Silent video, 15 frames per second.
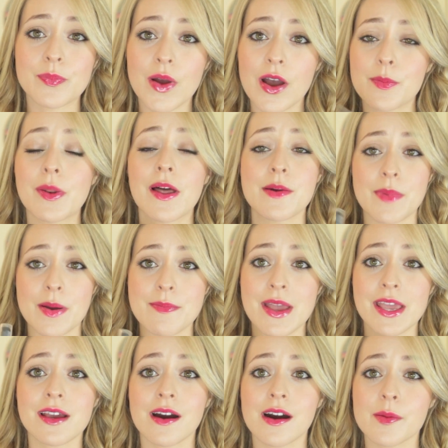applied my
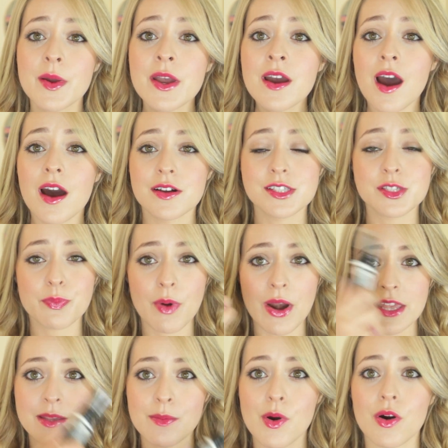makeup. I'll
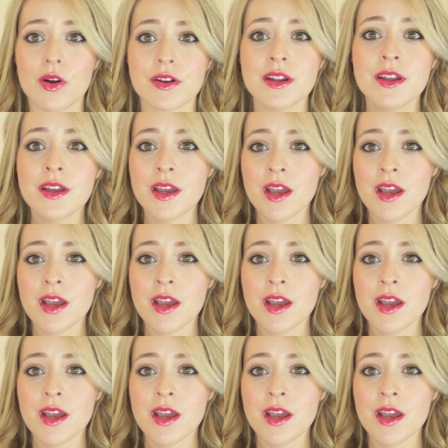spray them on